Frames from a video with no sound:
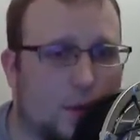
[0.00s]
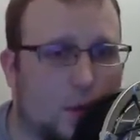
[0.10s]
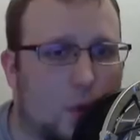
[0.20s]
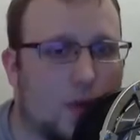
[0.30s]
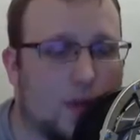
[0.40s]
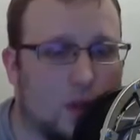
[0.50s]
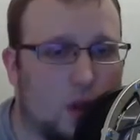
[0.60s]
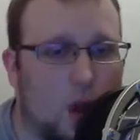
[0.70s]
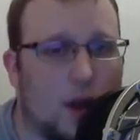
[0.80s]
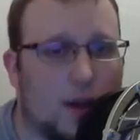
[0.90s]
for this
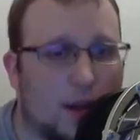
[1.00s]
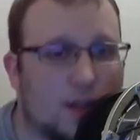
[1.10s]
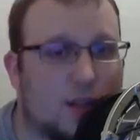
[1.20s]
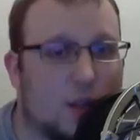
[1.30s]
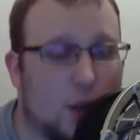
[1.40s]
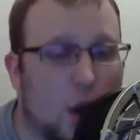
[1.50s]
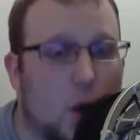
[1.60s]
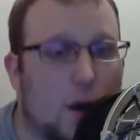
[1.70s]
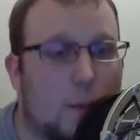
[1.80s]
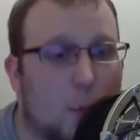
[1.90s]
law needs to go and